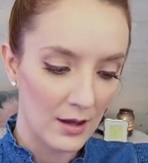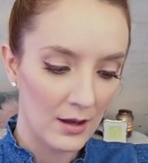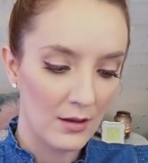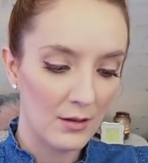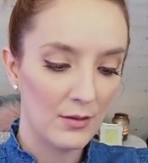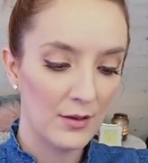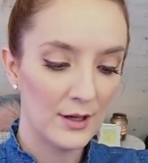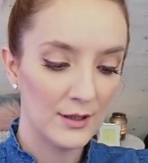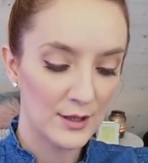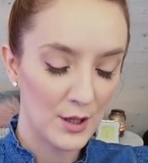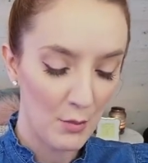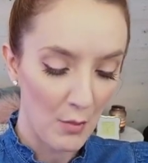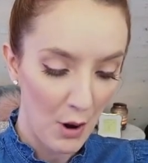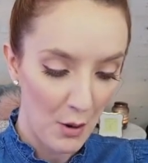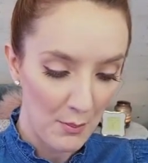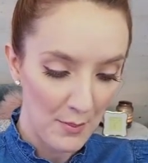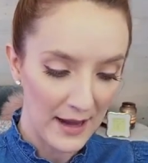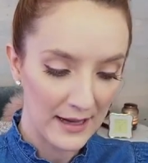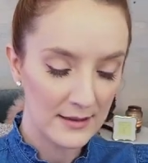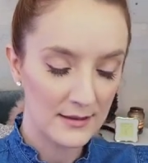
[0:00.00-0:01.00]
there's a
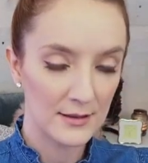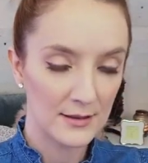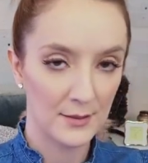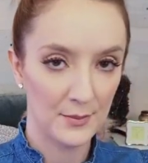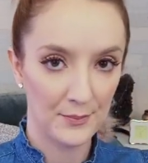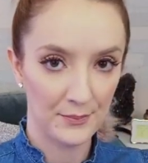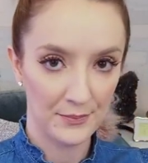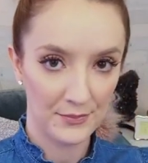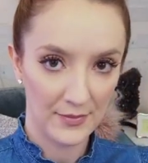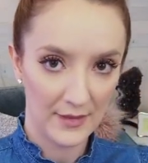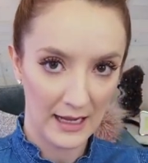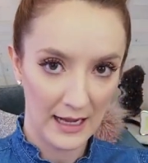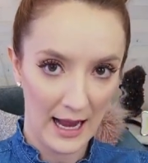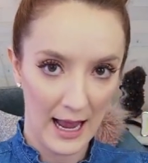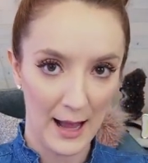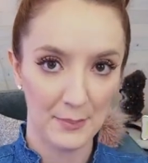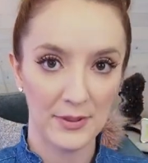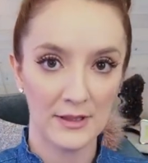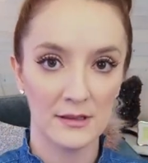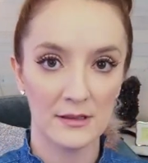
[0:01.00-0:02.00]
momentum that
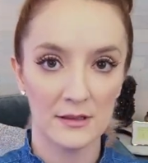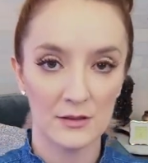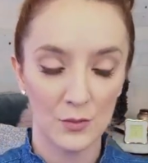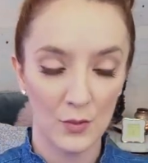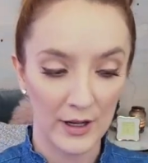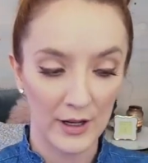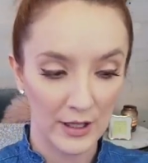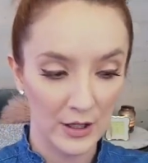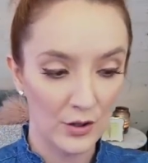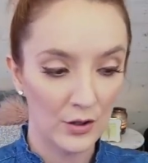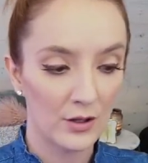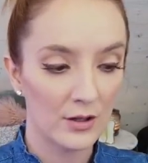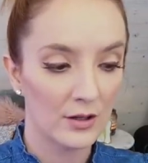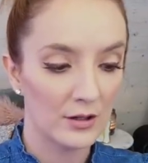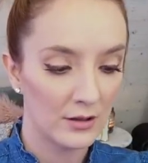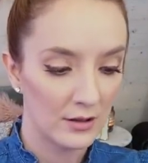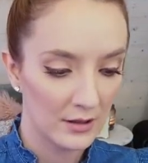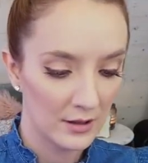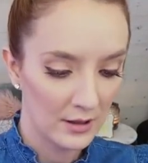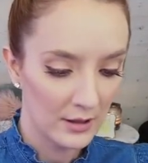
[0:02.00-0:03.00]
happens where
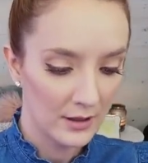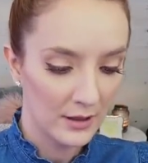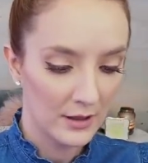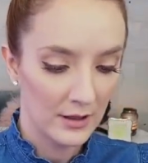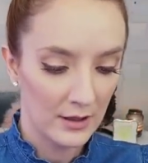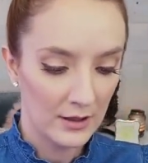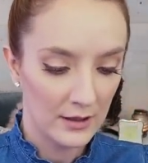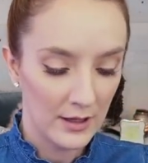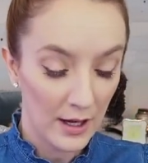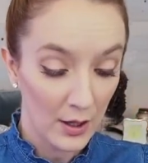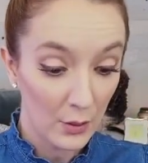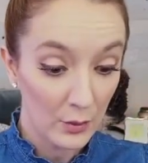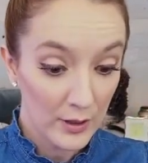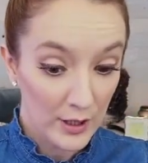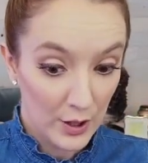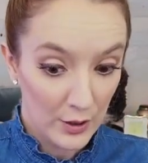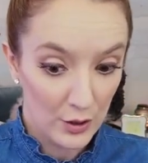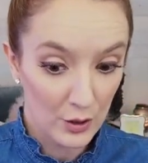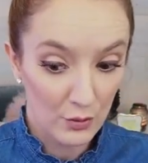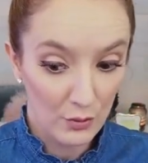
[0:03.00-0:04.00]
you're, not only are
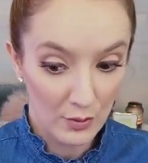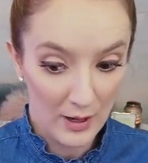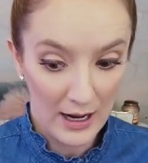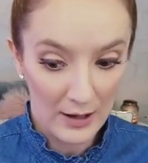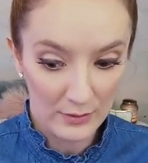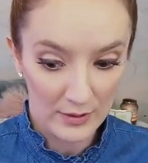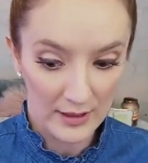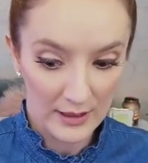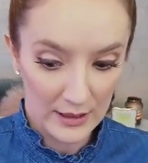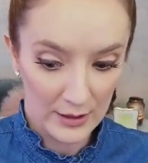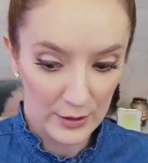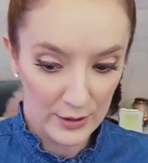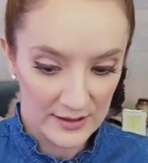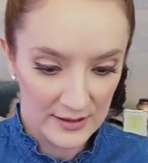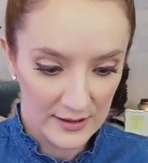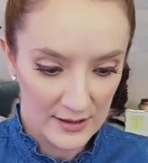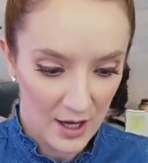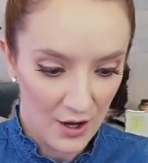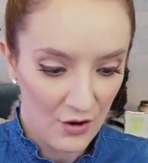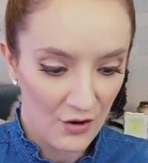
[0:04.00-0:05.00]
you grounded in
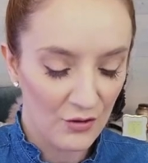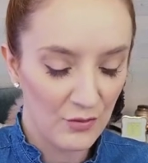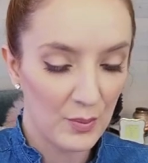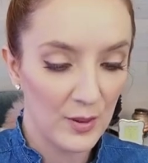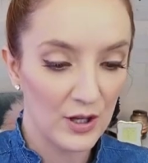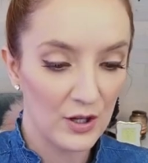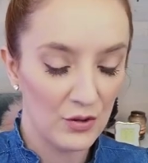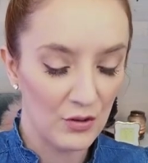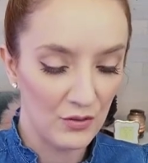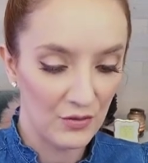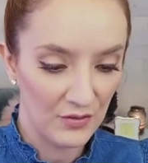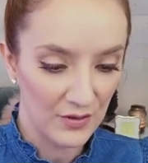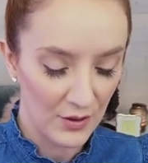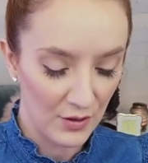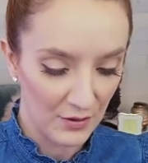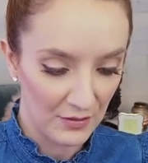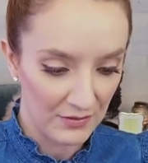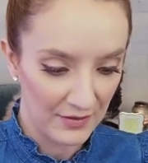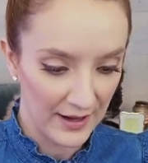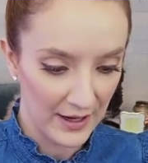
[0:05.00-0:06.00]
yourself, but you feel
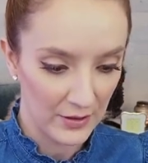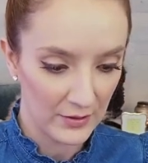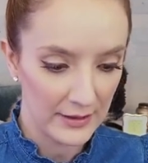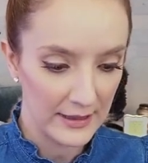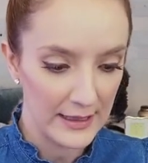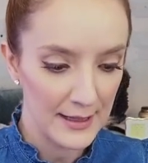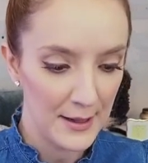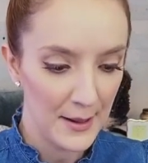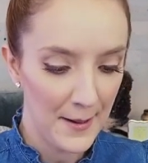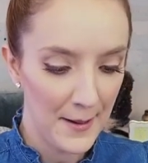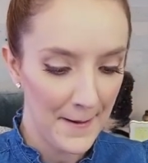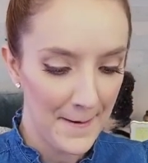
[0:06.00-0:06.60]
very